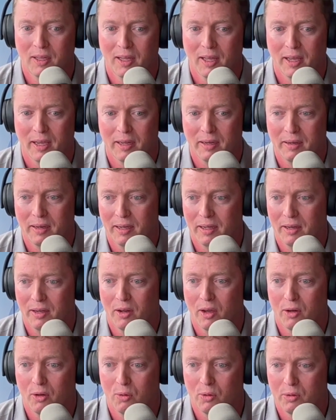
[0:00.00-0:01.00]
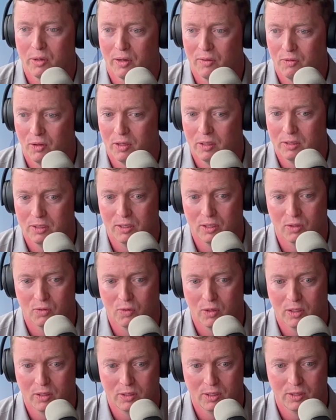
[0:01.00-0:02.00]
And not only are volunteers
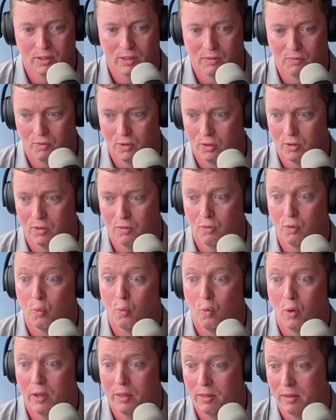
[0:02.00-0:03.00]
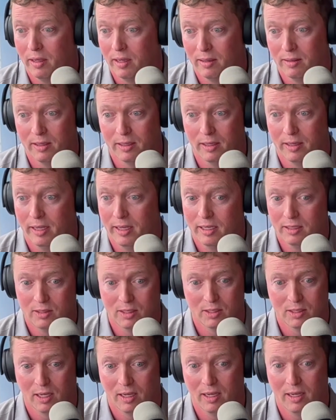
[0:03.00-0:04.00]
volunteering for one thing, like an egg
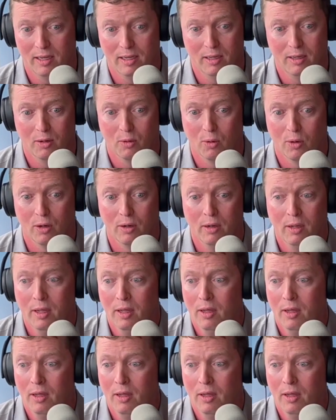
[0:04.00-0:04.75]
society or